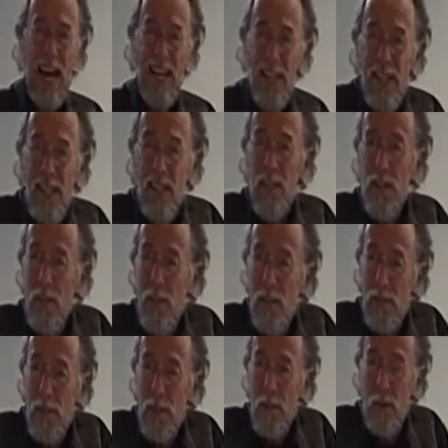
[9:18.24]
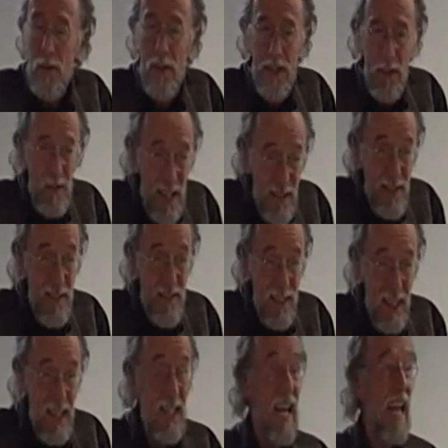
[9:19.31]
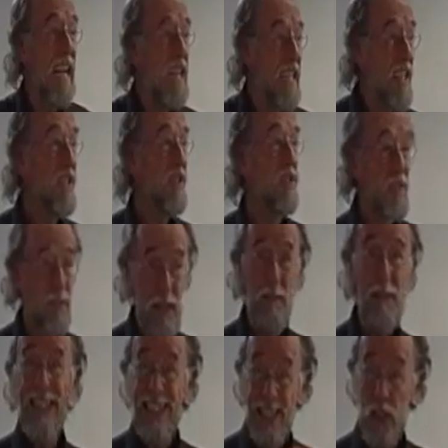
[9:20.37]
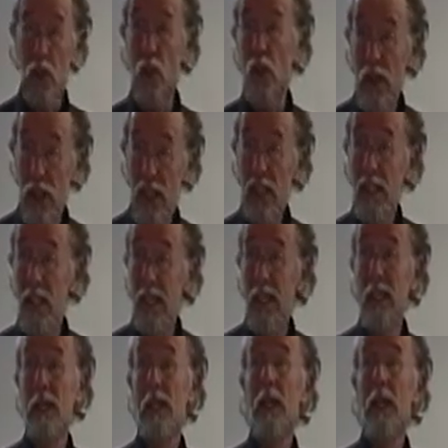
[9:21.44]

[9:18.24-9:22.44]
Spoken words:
We had 8 years of him already. We had 8 years of him eternally.